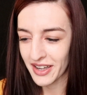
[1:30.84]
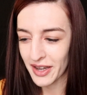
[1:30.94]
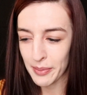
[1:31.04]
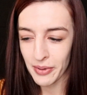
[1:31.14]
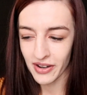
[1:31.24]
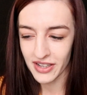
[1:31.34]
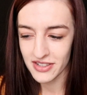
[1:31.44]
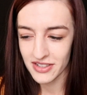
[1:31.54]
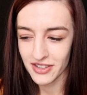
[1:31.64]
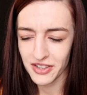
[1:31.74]
a
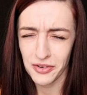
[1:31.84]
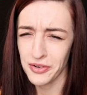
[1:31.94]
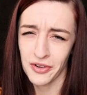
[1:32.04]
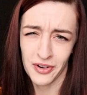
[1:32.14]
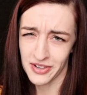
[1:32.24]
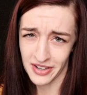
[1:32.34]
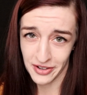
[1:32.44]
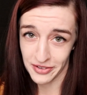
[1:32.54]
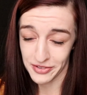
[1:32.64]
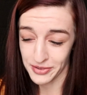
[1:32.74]
pint, you're on holiday
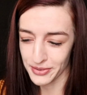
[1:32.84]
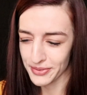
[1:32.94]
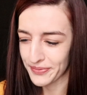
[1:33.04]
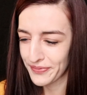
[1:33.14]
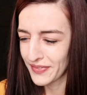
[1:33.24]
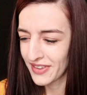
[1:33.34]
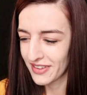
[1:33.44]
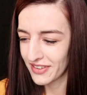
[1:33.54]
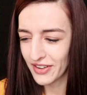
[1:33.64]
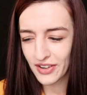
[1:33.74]
after all,
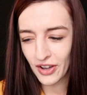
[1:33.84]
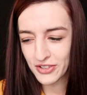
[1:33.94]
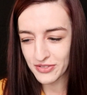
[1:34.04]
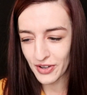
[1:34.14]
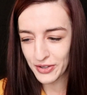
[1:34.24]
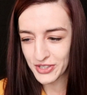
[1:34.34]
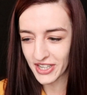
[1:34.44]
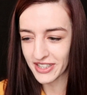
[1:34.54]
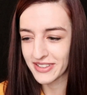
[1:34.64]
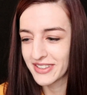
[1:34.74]
a glass of OJ.